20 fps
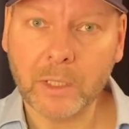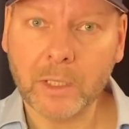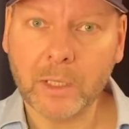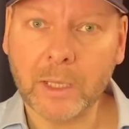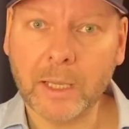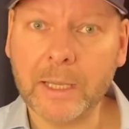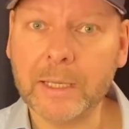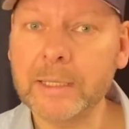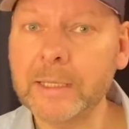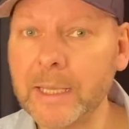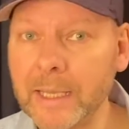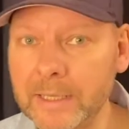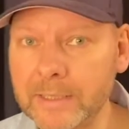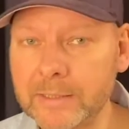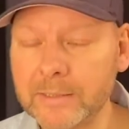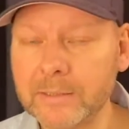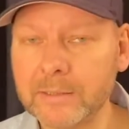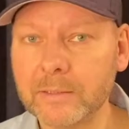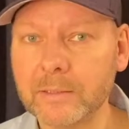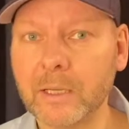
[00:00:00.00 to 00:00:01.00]
And
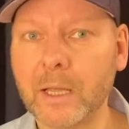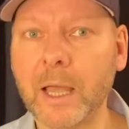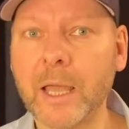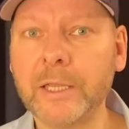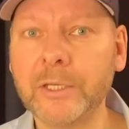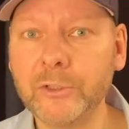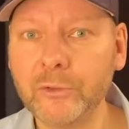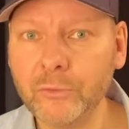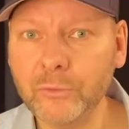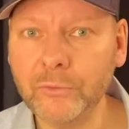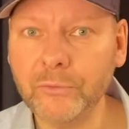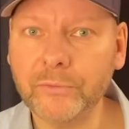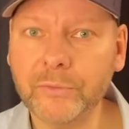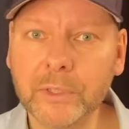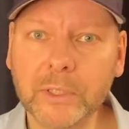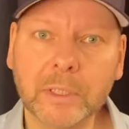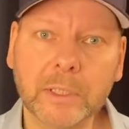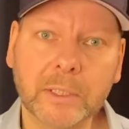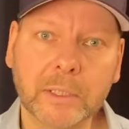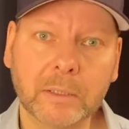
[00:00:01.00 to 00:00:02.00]
yes, I do
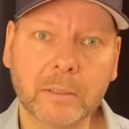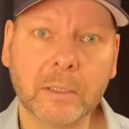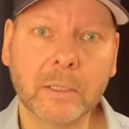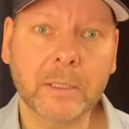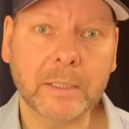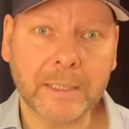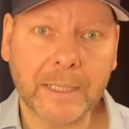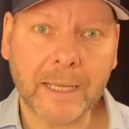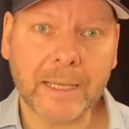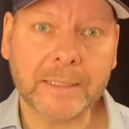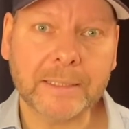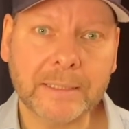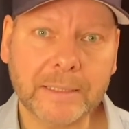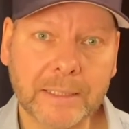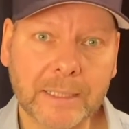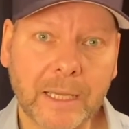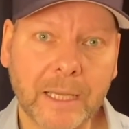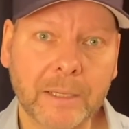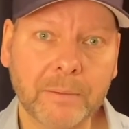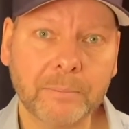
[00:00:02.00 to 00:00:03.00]
feel
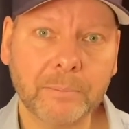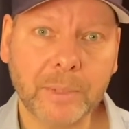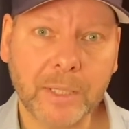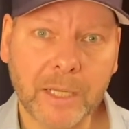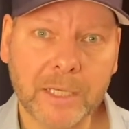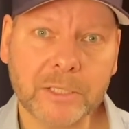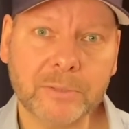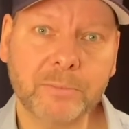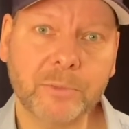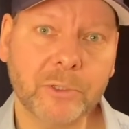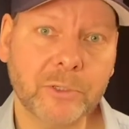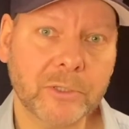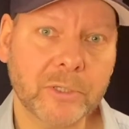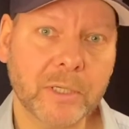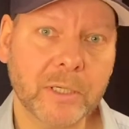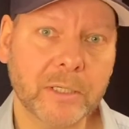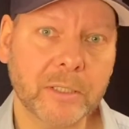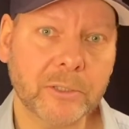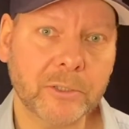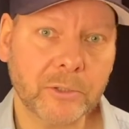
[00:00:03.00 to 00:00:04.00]

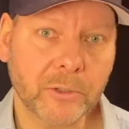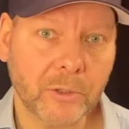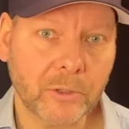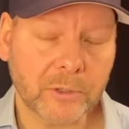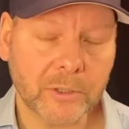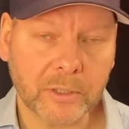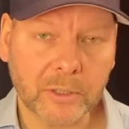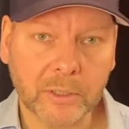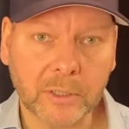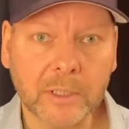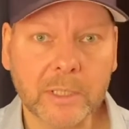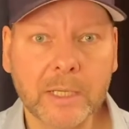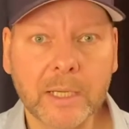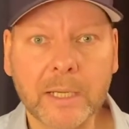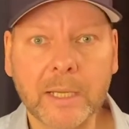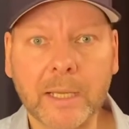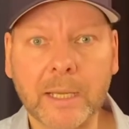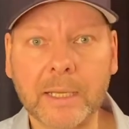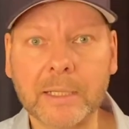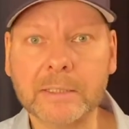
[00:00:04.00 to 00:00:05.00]
99%+ certain,
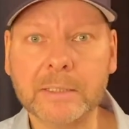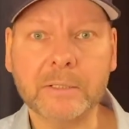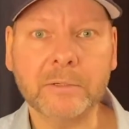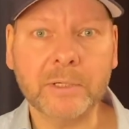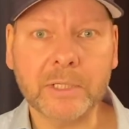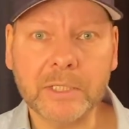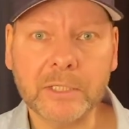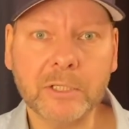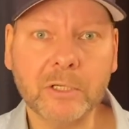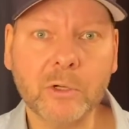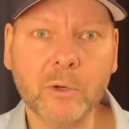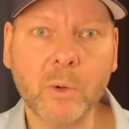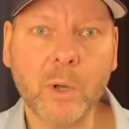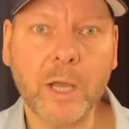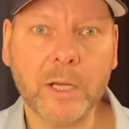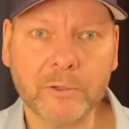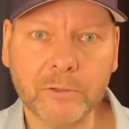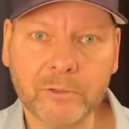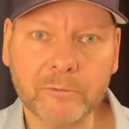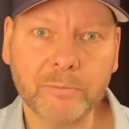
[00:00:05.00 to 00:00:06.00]
and there is no
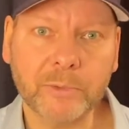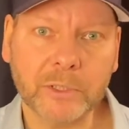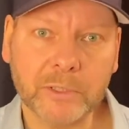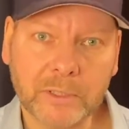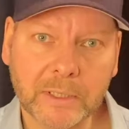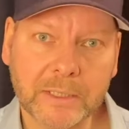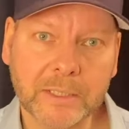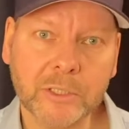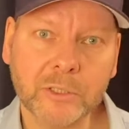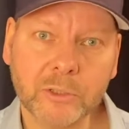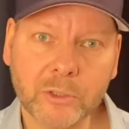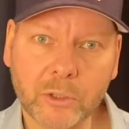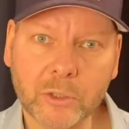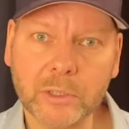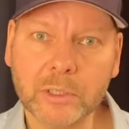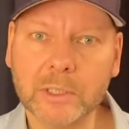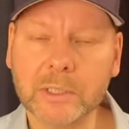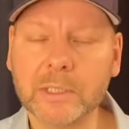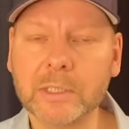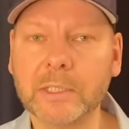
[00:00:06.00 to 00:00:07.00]
100%
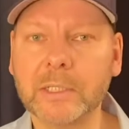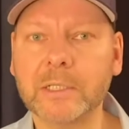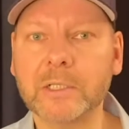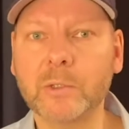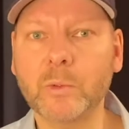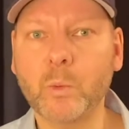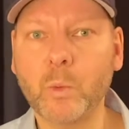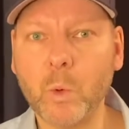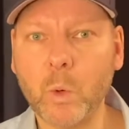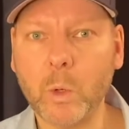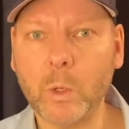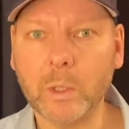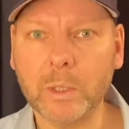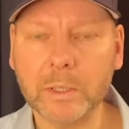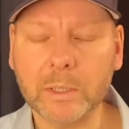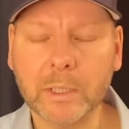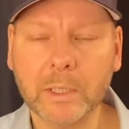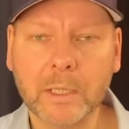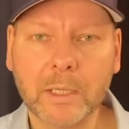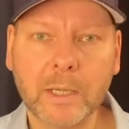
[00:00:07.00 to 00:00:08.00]
certainty in the
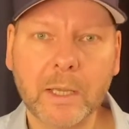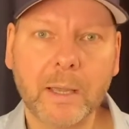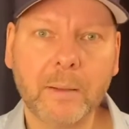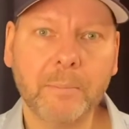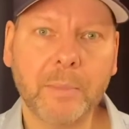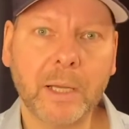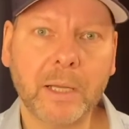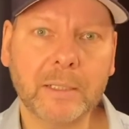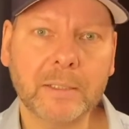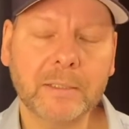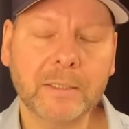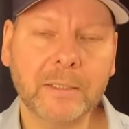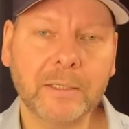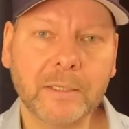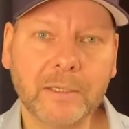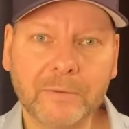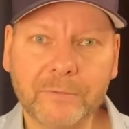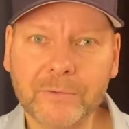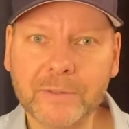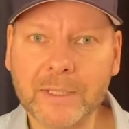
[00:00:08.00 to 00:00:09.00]
world. But
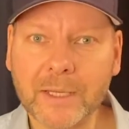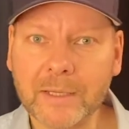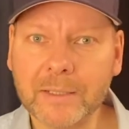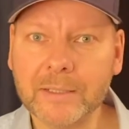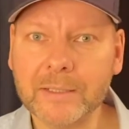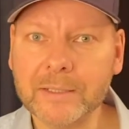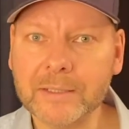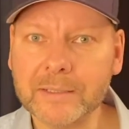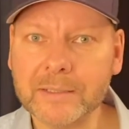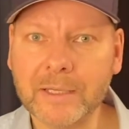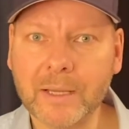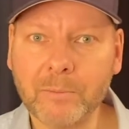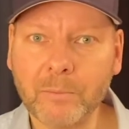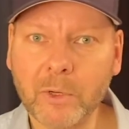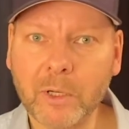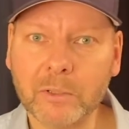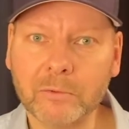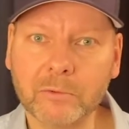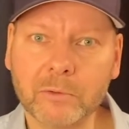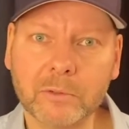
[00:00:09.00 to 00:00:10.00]
if that is
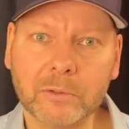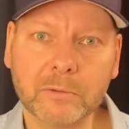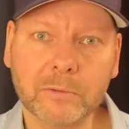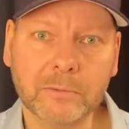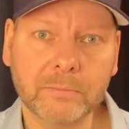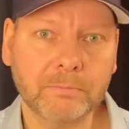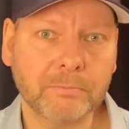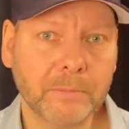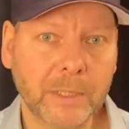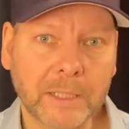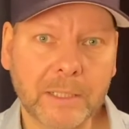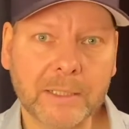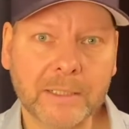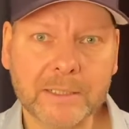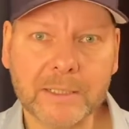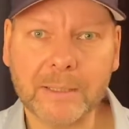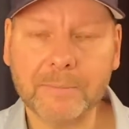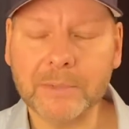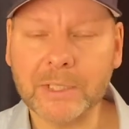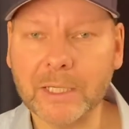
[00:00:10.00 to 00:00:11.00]
someone who's making
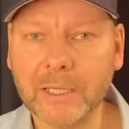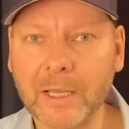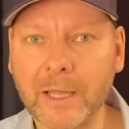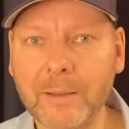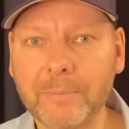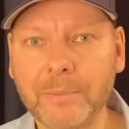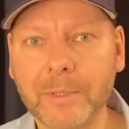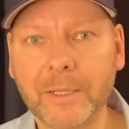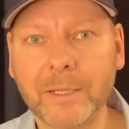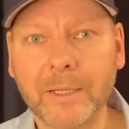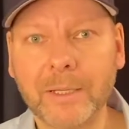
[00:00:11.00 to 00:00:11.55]
something up,